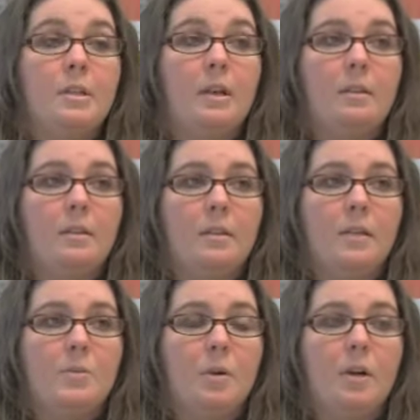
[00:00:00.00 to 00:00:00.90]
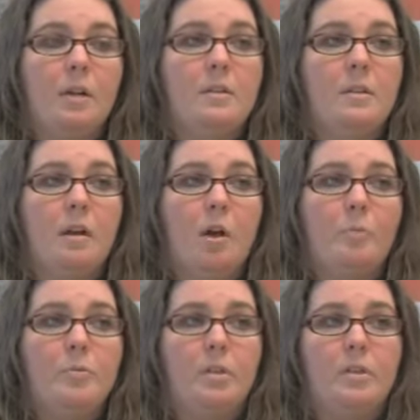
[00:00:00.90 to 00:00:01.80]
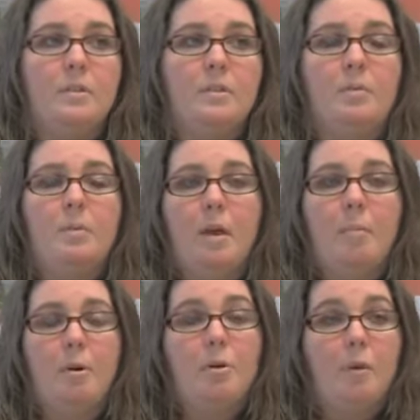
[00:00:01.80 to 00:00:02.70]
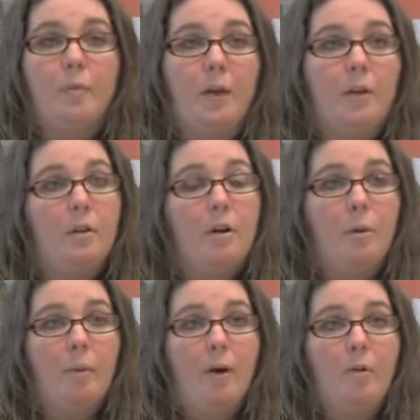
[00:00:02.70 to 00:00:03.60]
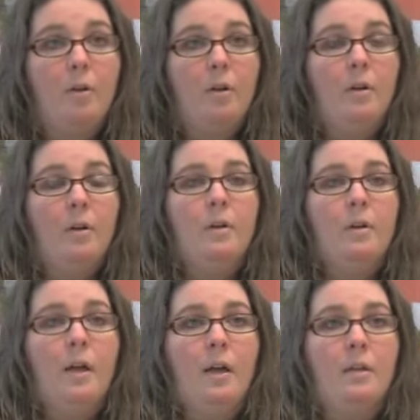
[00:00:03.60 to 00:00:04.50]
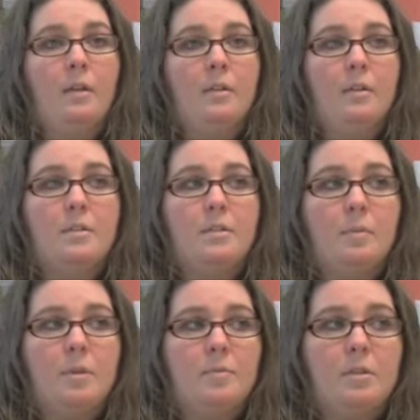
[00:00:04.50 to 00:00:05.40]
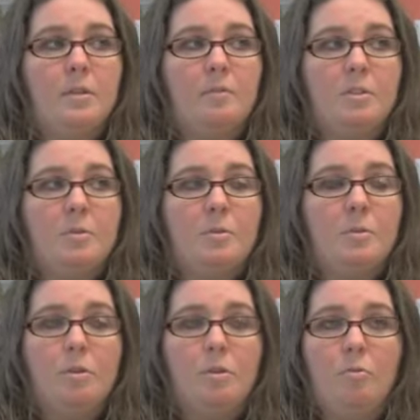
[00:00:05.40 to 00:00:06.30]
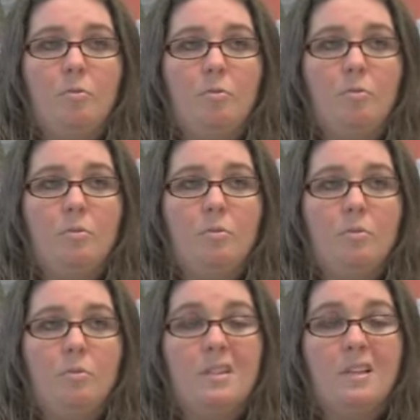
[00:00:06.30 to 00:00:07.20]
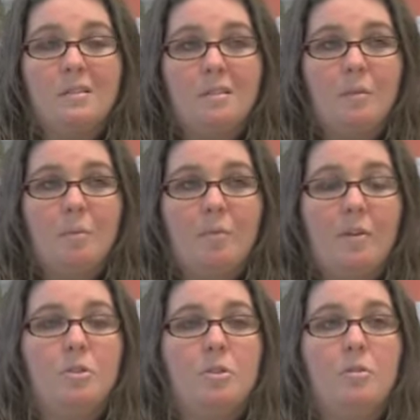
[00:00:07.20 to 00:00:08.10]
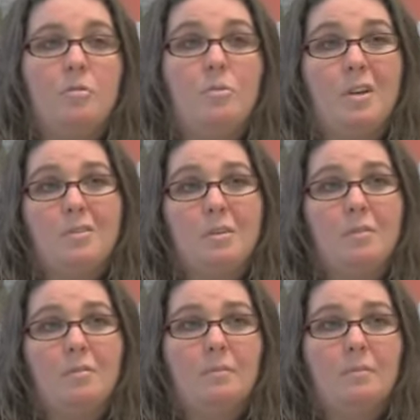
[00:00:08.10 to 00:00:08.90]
think that's what kind of helps lead to some of that burnout that you hear about. And I think it's sometimes the difference between who stays in the profession and who doesn't.